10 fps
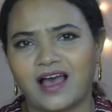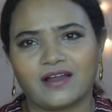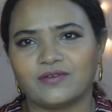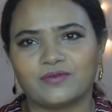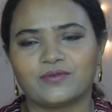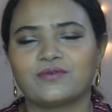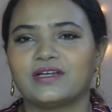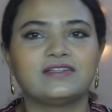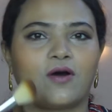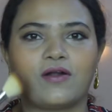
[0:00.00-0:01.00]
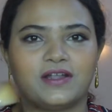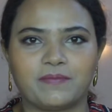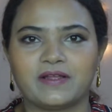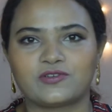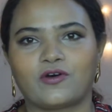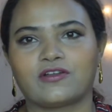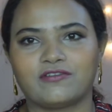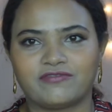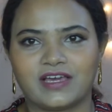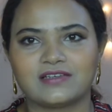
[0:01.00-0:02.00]
I don't know, it all depends on your
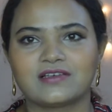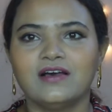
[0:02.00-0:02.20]
face